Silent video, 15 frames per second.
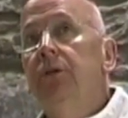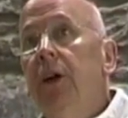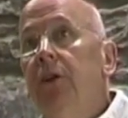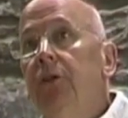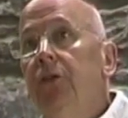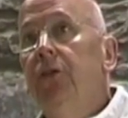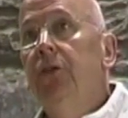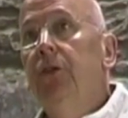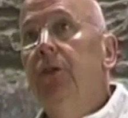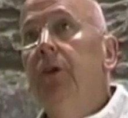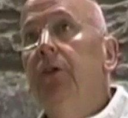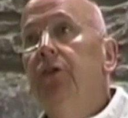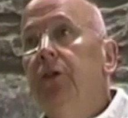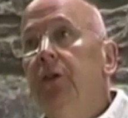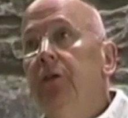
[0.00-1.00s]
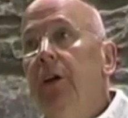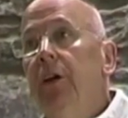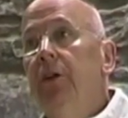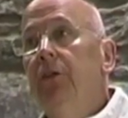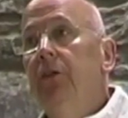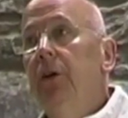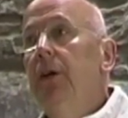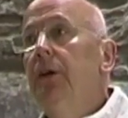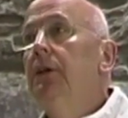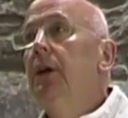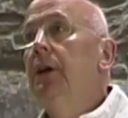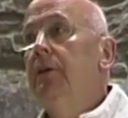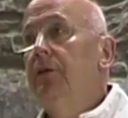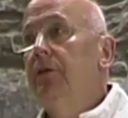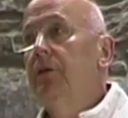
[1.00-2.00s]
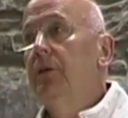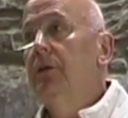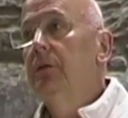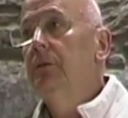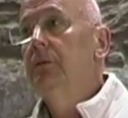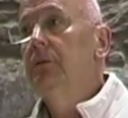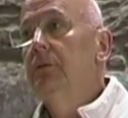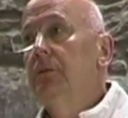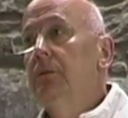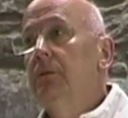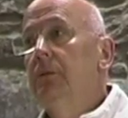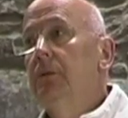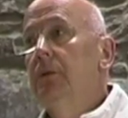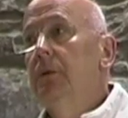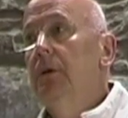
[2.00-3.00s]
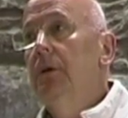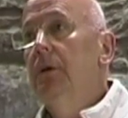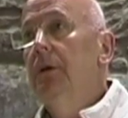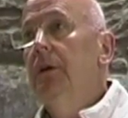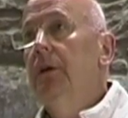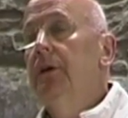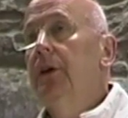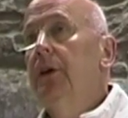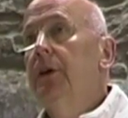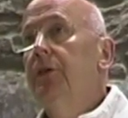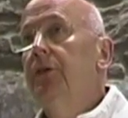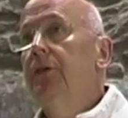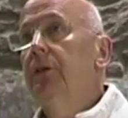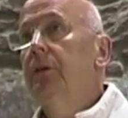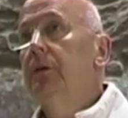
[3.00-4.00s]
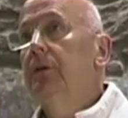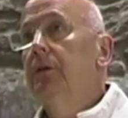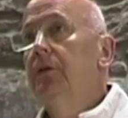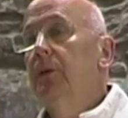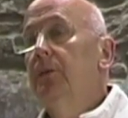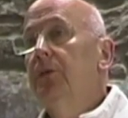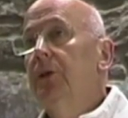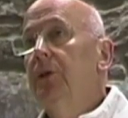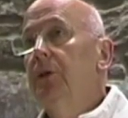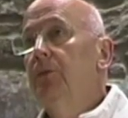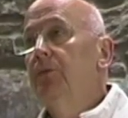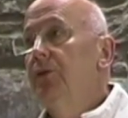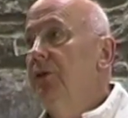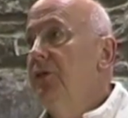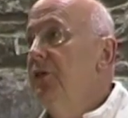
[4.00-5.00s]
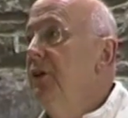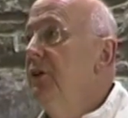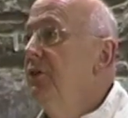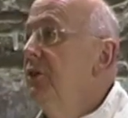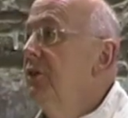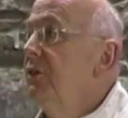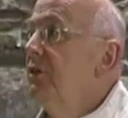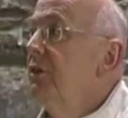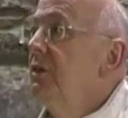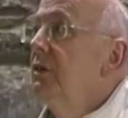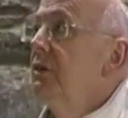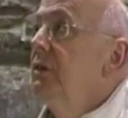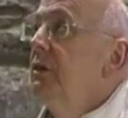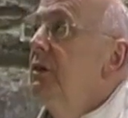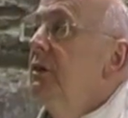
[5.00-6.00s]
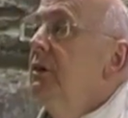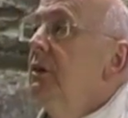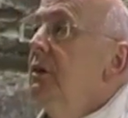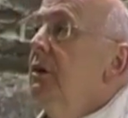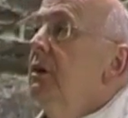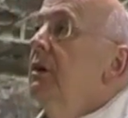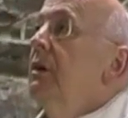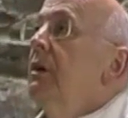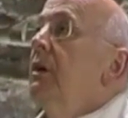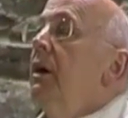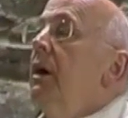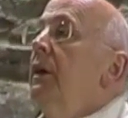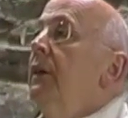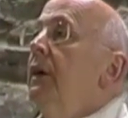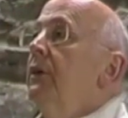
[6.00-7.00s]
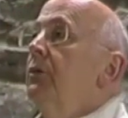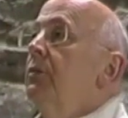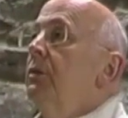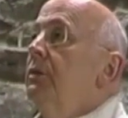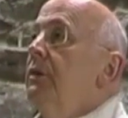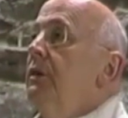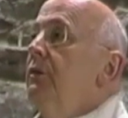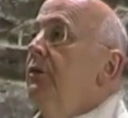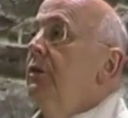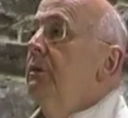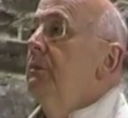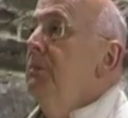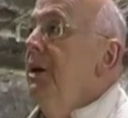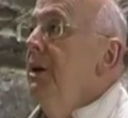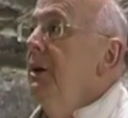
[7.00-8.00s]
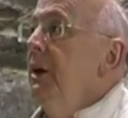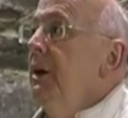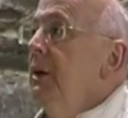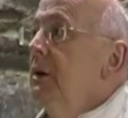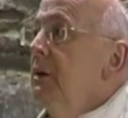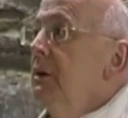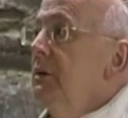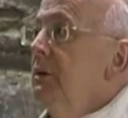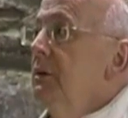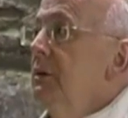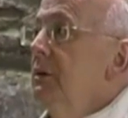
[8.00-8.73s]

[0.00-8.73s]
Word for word: death is an event in life. It has something that precedes it, and that's what gives it meaning.